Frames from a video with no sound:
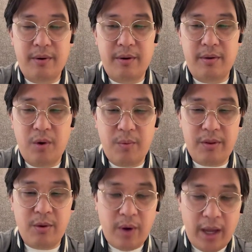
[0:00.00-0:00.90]

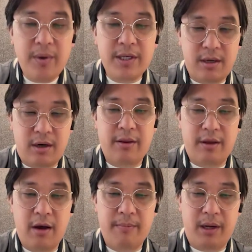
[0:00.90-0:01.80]
The way we started the
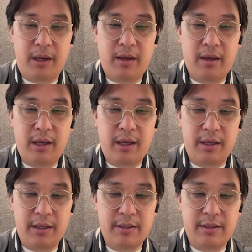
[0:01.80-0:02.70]
company
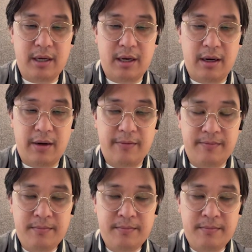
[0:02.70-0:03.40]
is I